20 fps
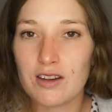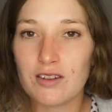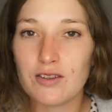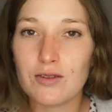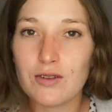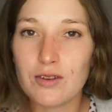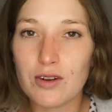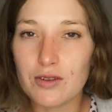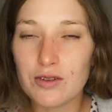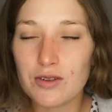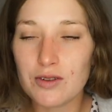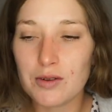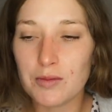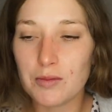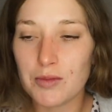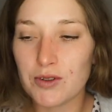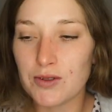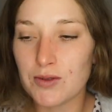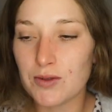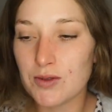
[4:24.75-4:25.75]
You know you're
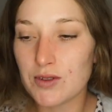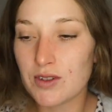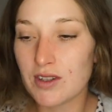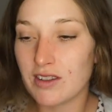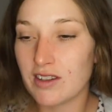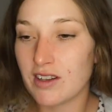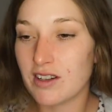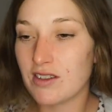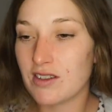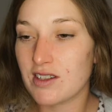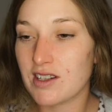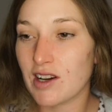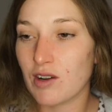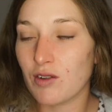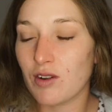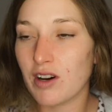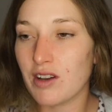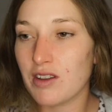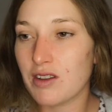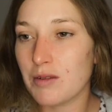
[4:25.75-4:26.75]
abused, and then you
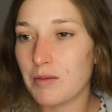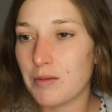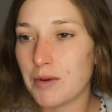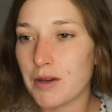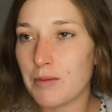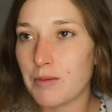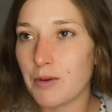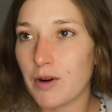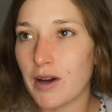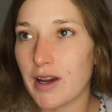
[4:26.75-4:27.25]
tell other people,